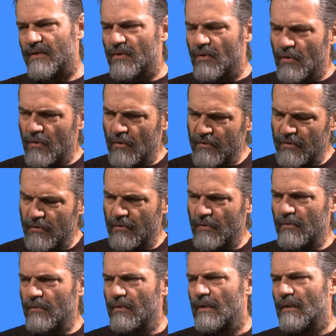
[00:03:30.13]
no,
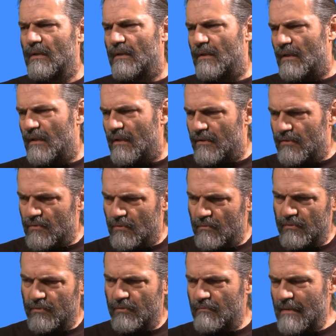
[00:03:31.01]

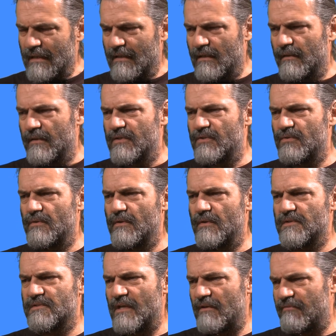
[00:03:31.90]
you're making the
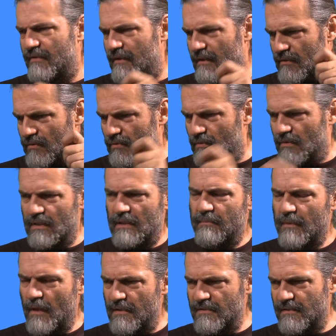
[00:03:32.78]
students suffer, you
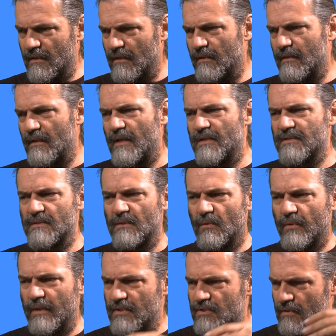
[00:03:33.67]
keep asking
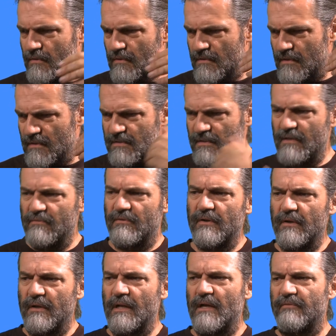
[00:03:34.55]
1,000 questions, it's
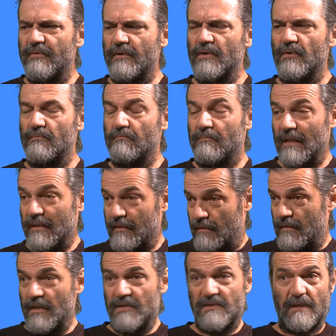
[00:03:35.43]
never enough,
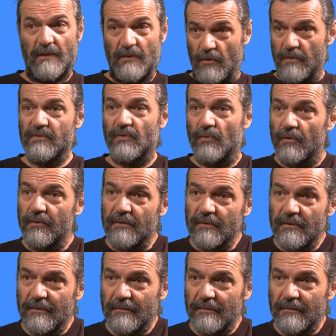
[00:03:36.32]
but they say, no, it's good.